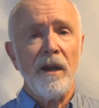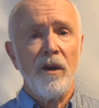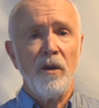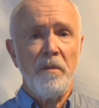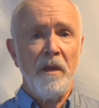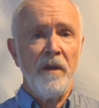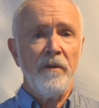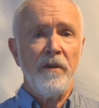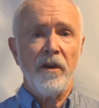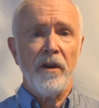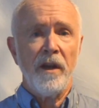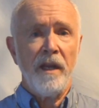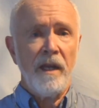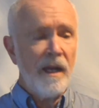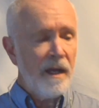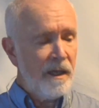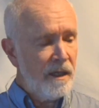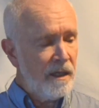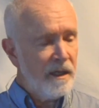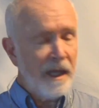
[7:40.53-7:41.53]
It'd be
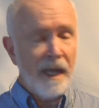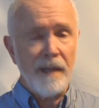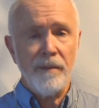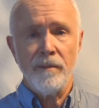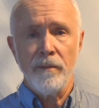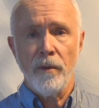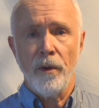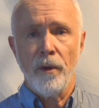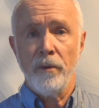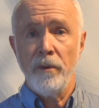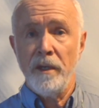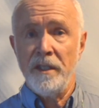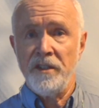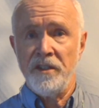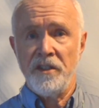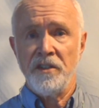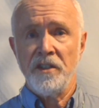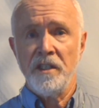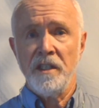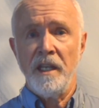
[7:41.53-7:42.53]
a lot more
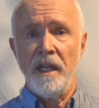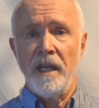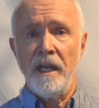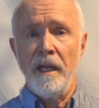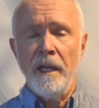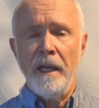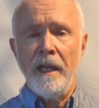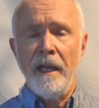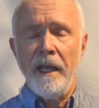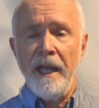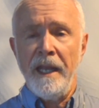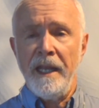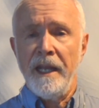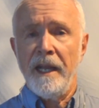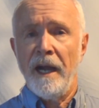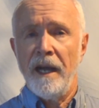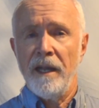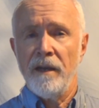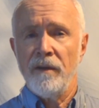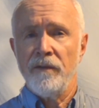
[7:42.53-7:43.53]
resistant to any
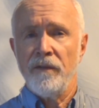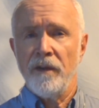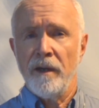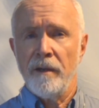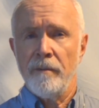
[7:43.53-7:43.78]
kind of